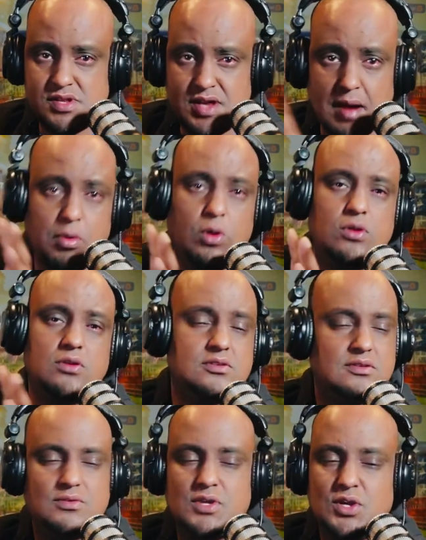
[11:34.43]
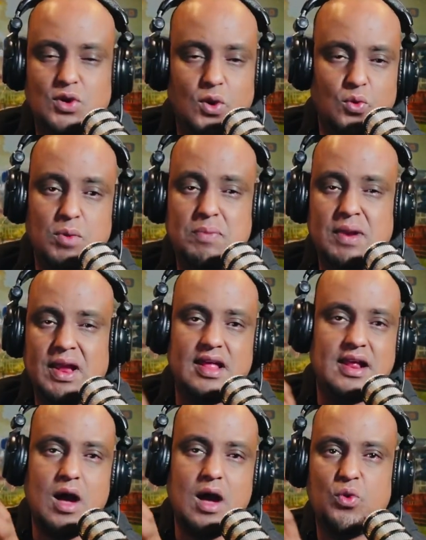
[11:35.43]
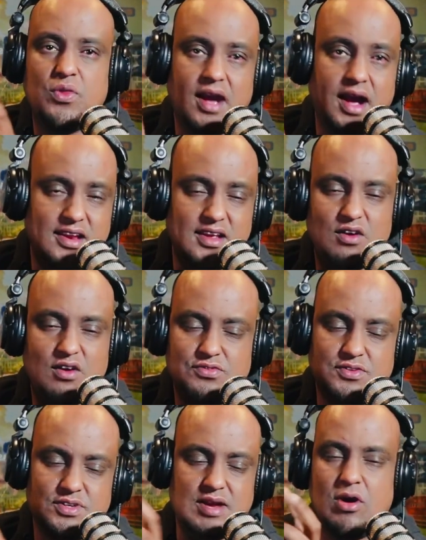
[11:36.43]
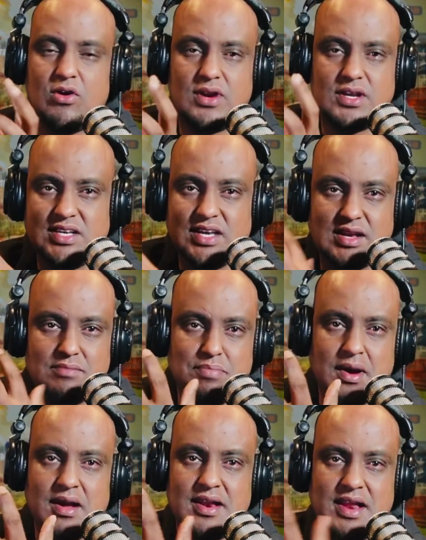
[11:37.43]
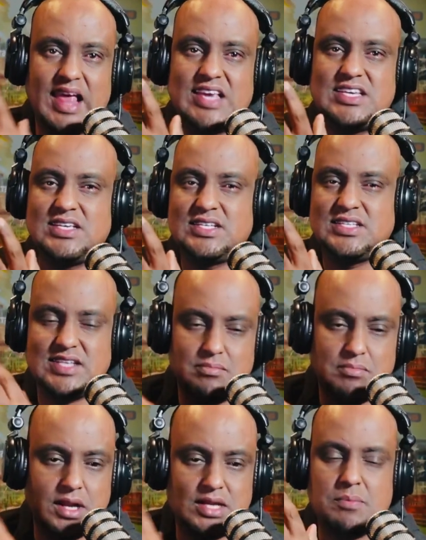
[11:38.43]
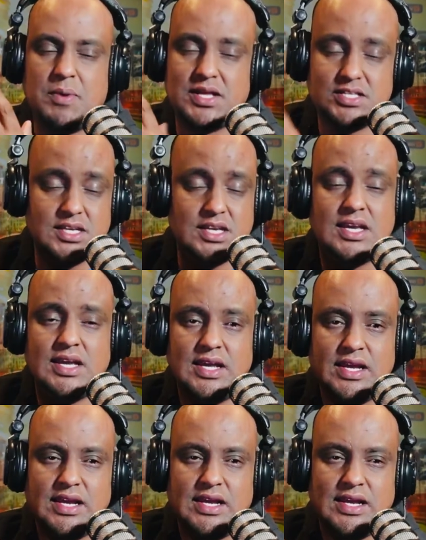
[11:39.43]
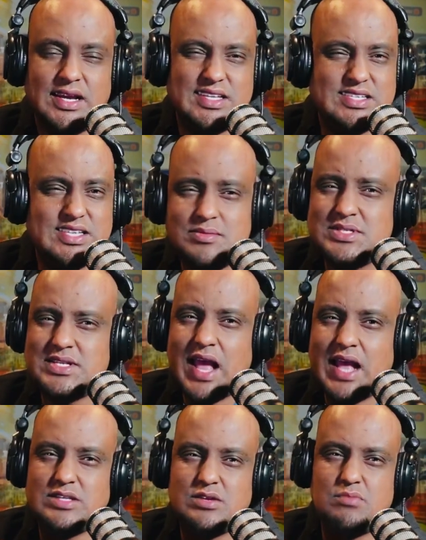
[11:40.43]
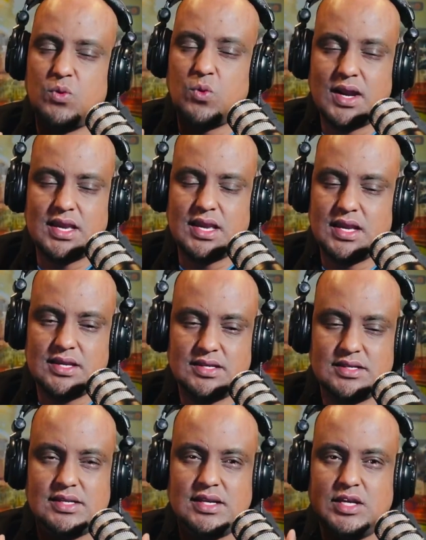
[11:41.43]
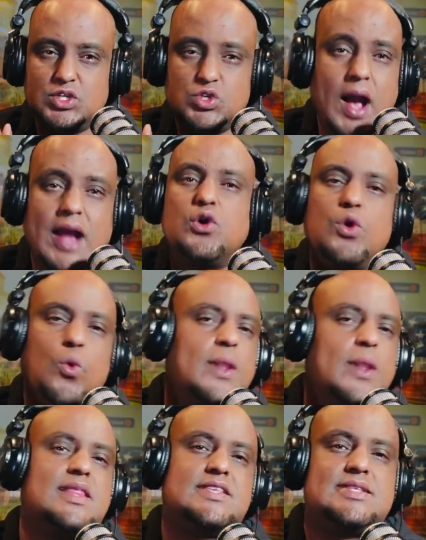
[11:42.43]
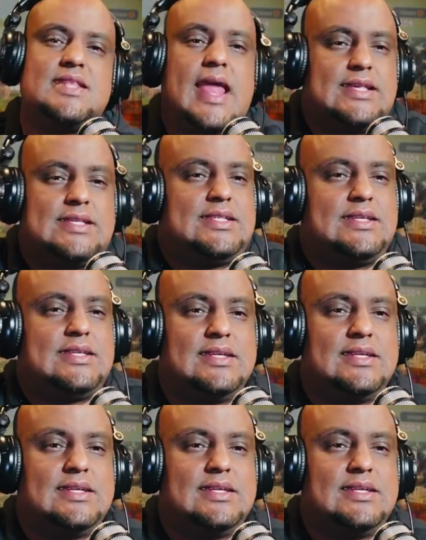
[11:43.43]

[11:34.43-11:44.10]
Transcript: doubled, what do you call, we played around with the idea of democracy and elections and multi-party. It seems not to be working. So I don't know what's next.